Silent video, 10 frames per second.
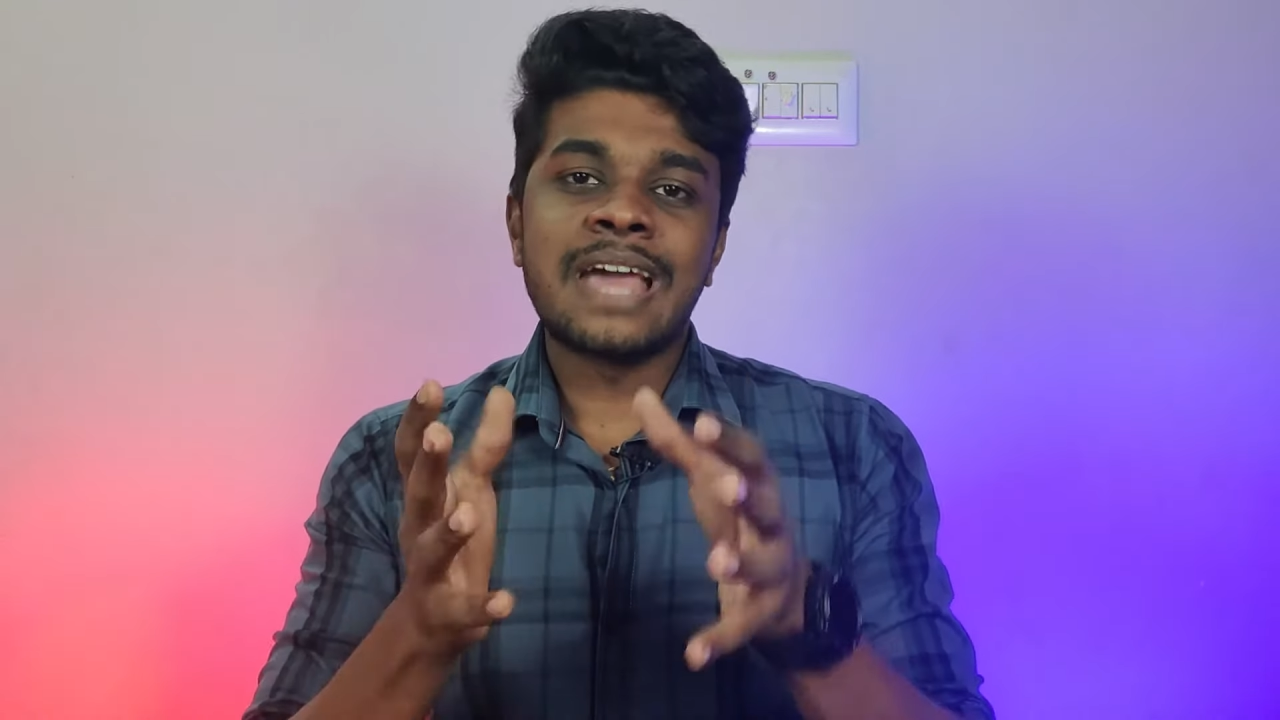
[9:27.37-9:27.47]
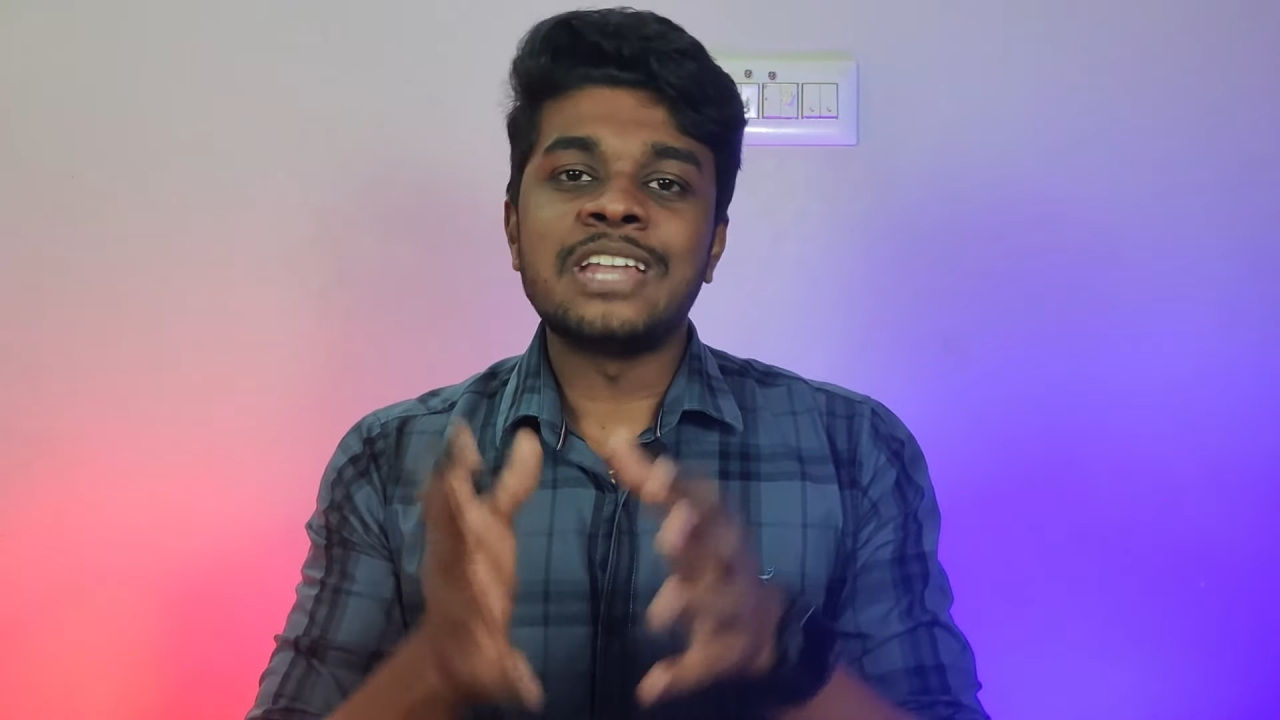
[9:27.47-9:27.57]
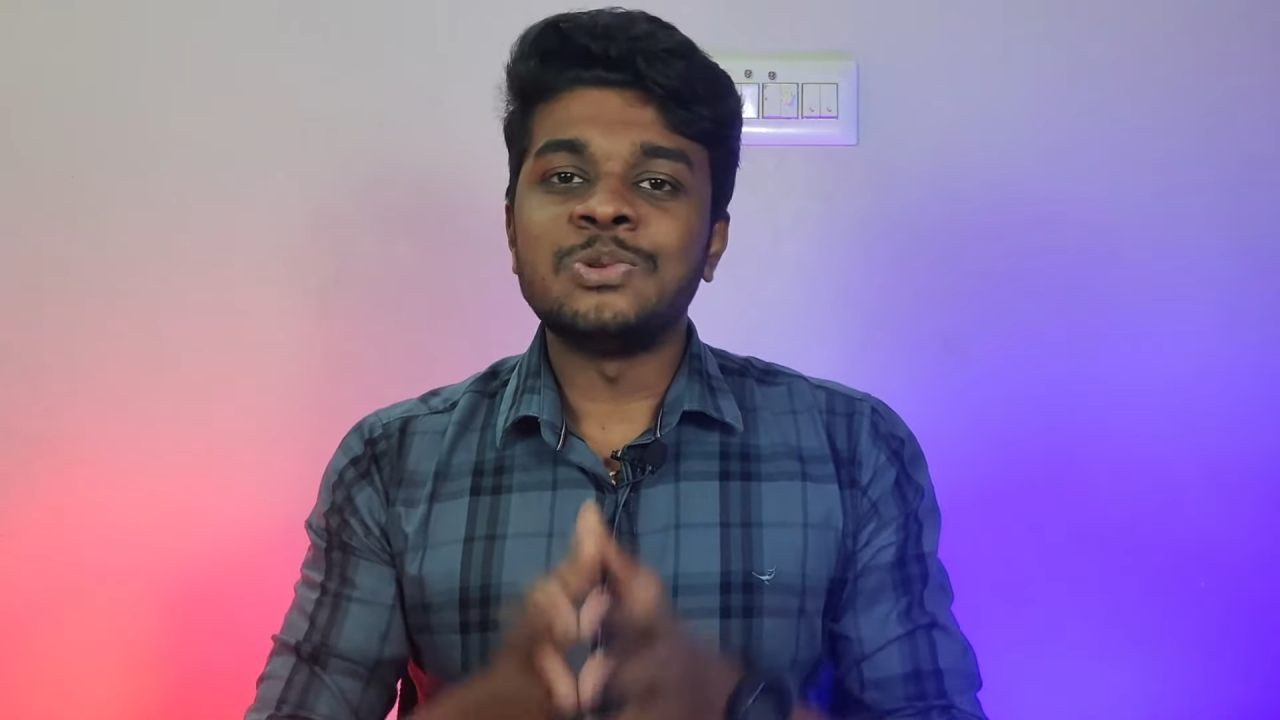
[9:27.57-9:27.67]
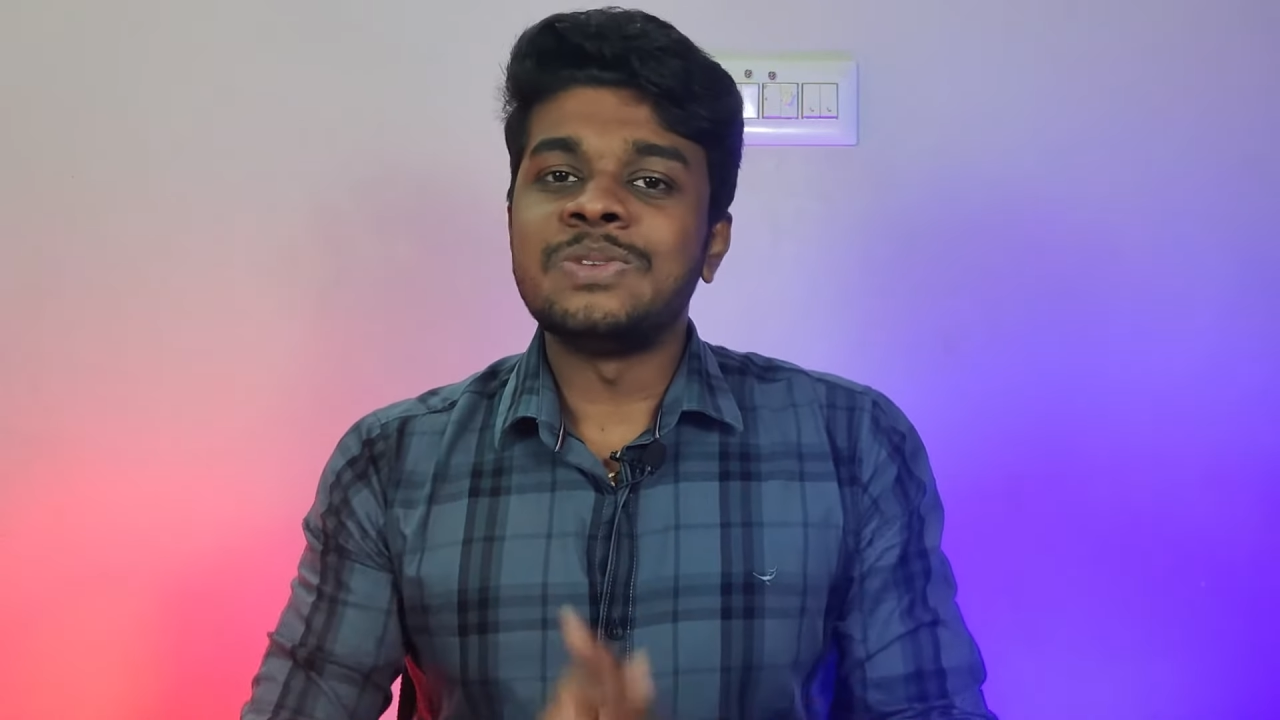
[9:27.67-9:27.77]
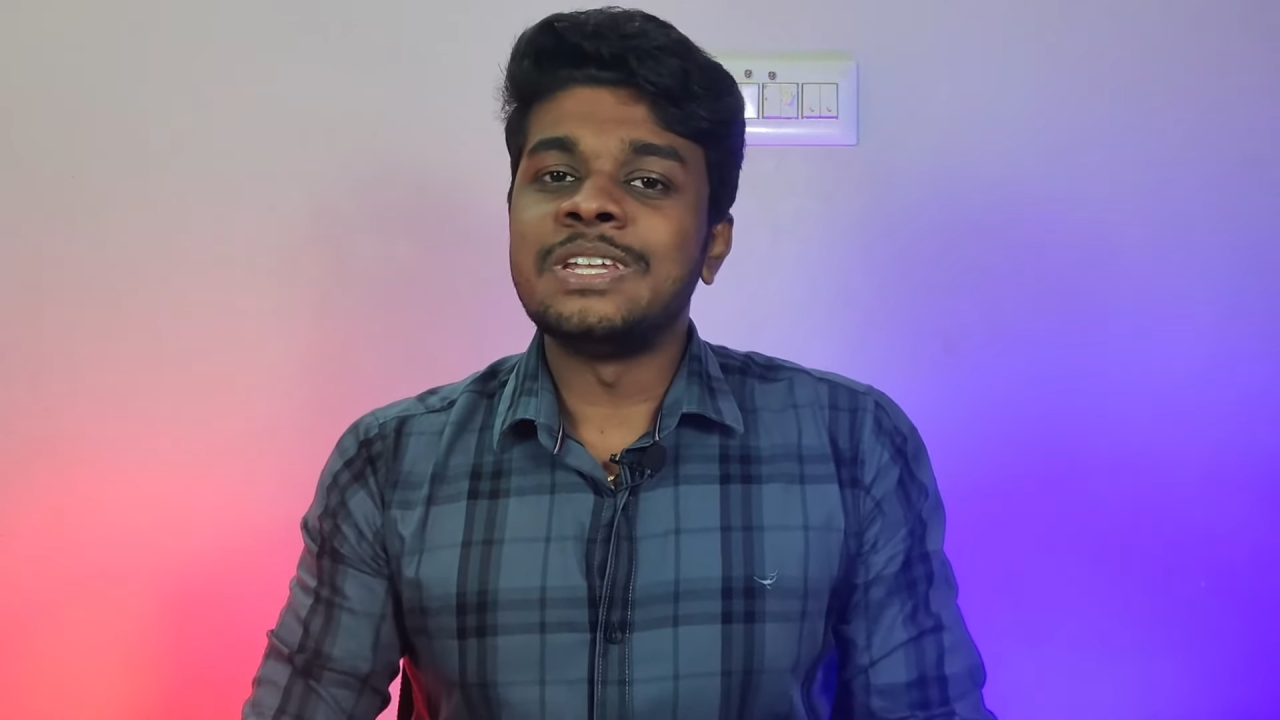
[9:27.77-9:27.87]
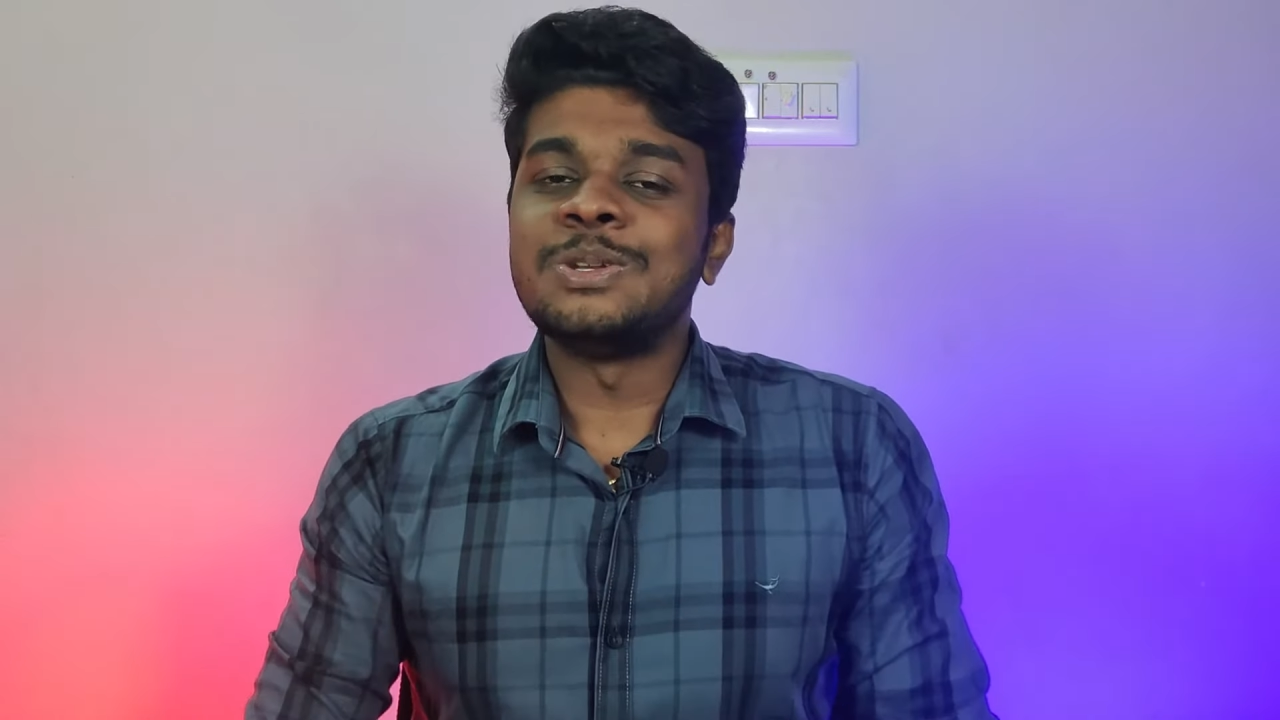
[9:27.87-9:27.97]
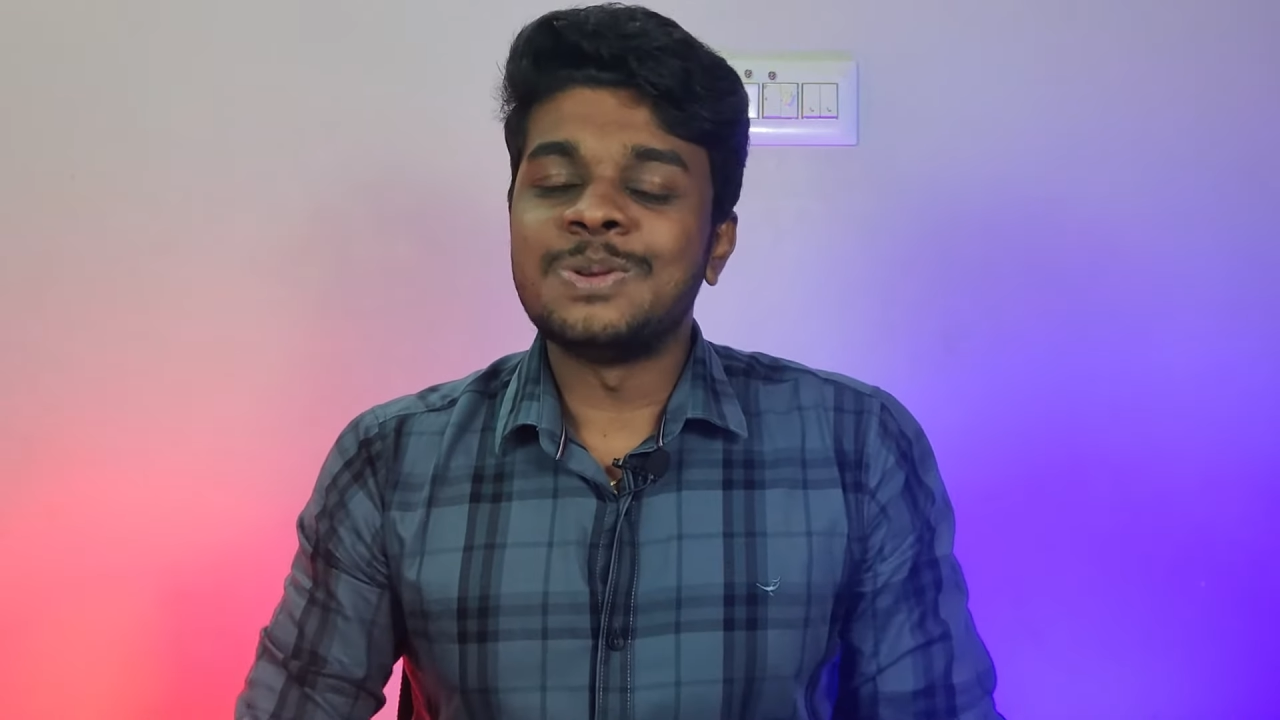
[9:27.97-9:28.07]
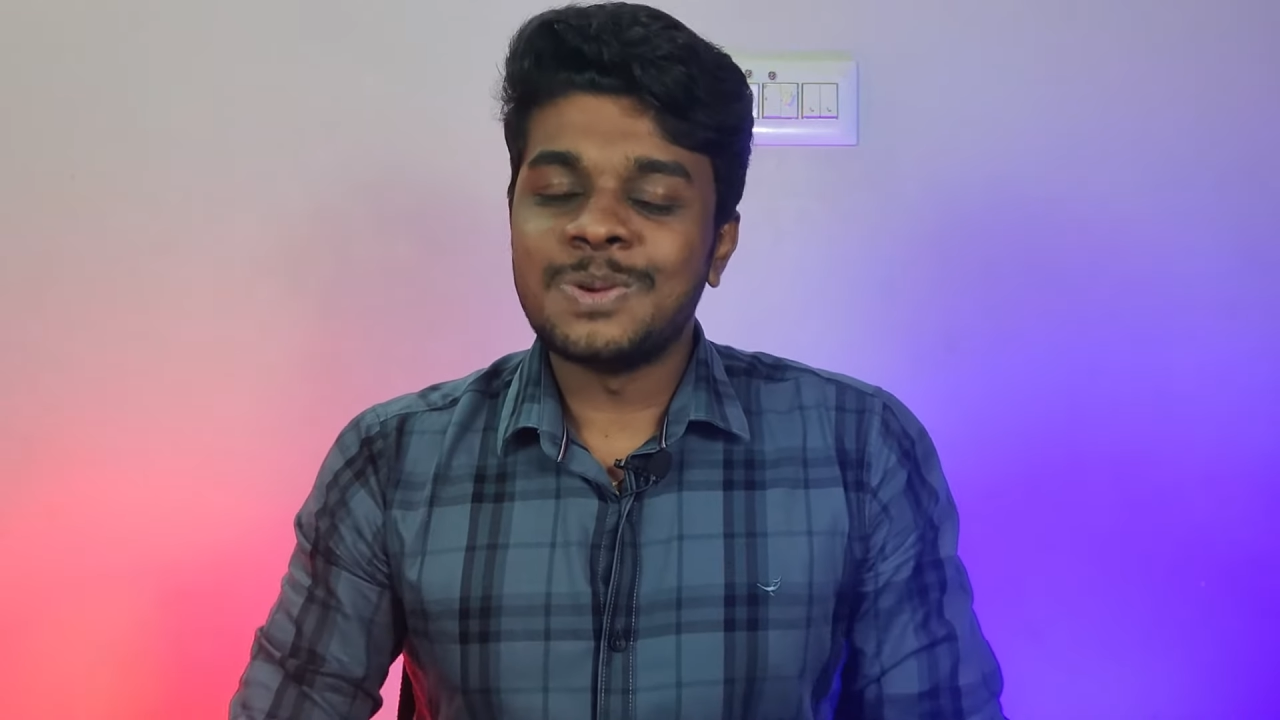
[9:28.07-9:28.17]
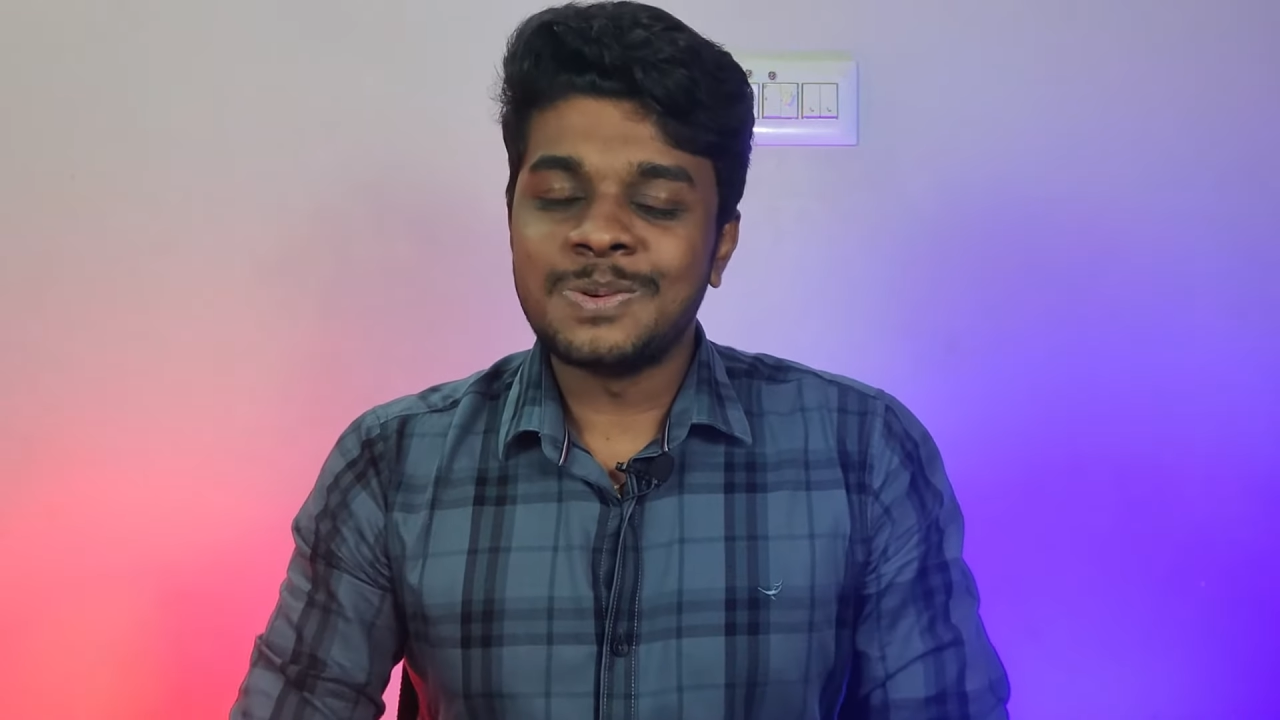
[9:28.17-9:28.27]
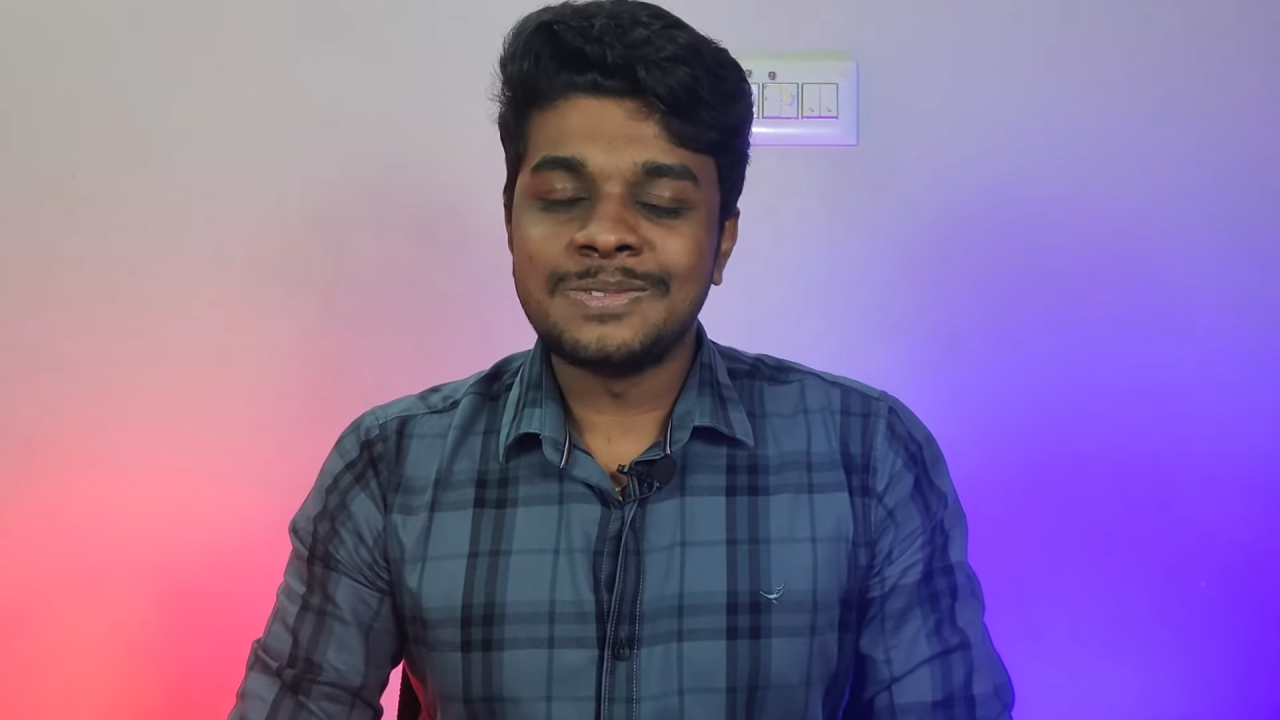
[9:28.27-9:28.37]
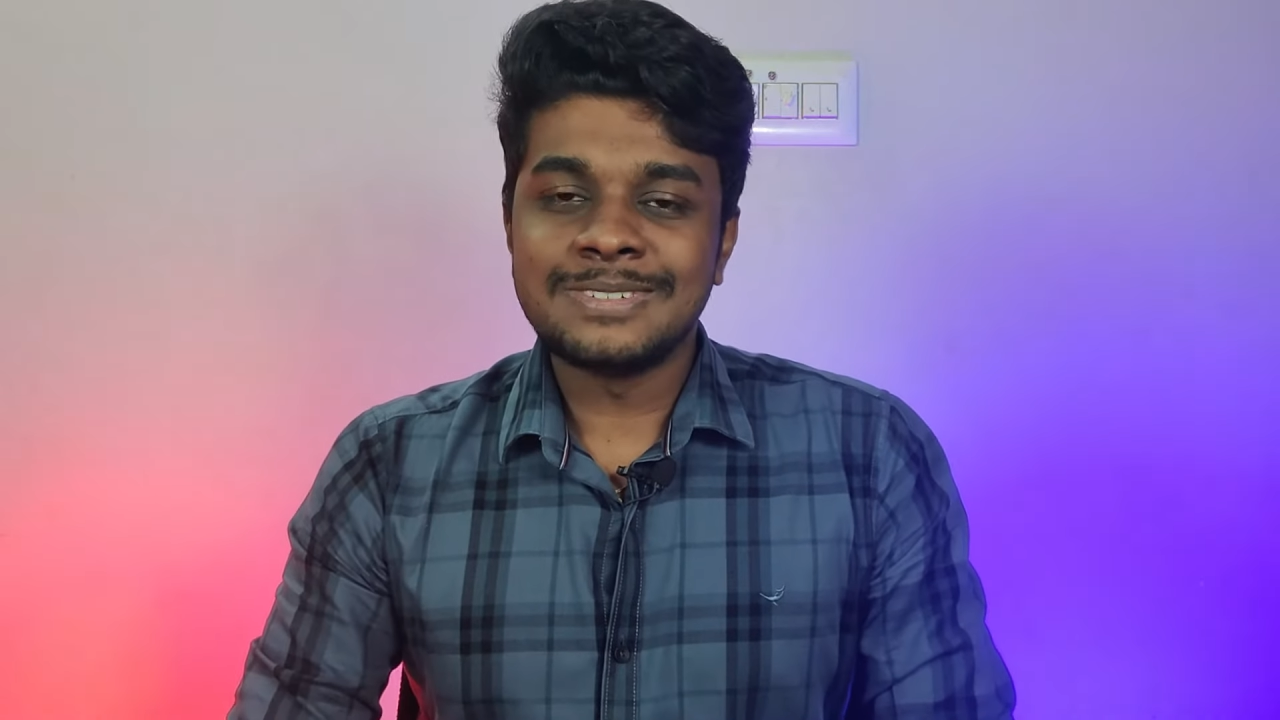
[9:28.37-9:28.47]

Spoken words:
that you need to know.